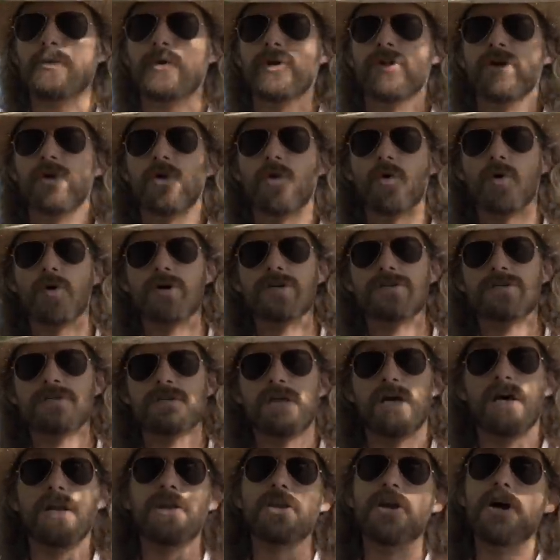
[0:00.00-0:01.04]
with a horse,
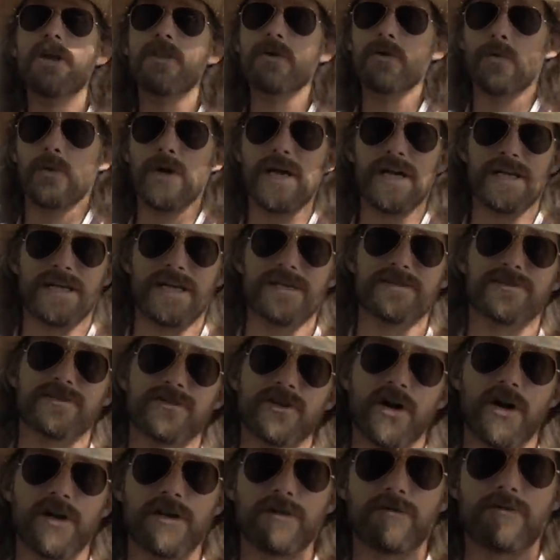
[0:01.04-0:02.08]
another way to get
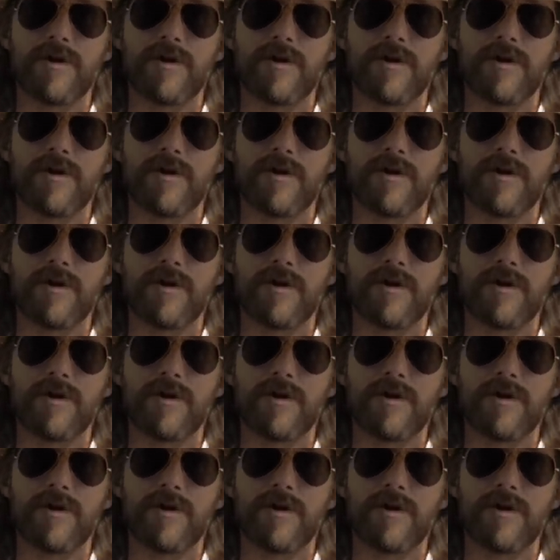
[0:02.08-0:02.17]
started